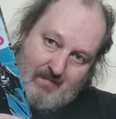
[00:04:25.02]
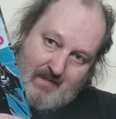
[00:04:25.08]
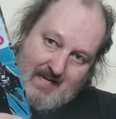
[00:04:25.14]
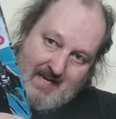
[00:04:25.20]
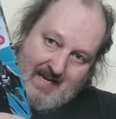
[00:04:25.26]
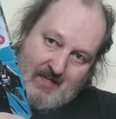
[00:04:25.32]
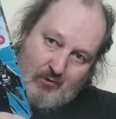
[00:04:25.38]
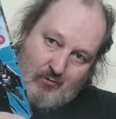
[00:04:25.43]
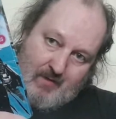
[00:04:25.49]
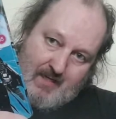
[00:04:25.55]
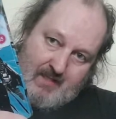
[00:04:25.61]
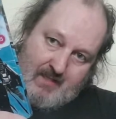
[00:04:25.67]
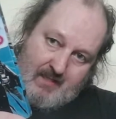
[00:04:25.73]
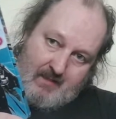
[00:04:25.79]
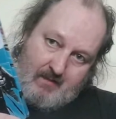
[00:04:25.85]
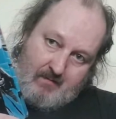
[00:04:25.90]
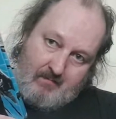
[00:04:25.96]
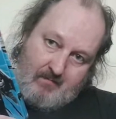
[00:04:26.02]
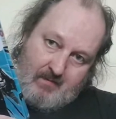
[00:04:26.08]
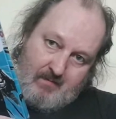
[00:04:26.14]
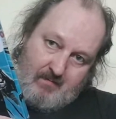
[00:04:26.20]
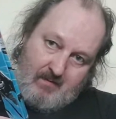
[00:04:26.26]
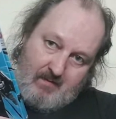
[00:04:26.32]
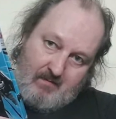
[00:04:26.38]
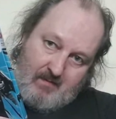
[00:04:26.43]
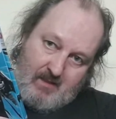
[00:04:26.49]
age rating
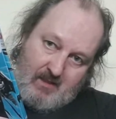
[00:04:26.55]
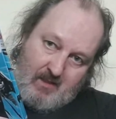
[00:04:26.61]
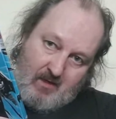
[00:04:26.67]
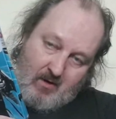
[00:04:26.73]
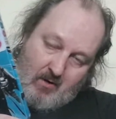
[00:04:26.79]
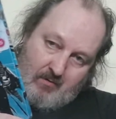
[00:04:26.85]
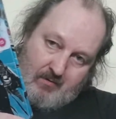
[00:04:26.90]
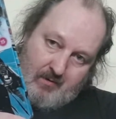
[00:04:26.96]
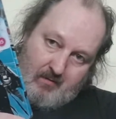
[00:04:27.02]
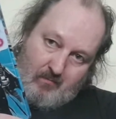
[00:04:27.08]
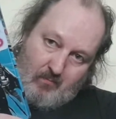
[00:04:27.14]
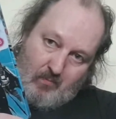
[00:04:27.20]
on.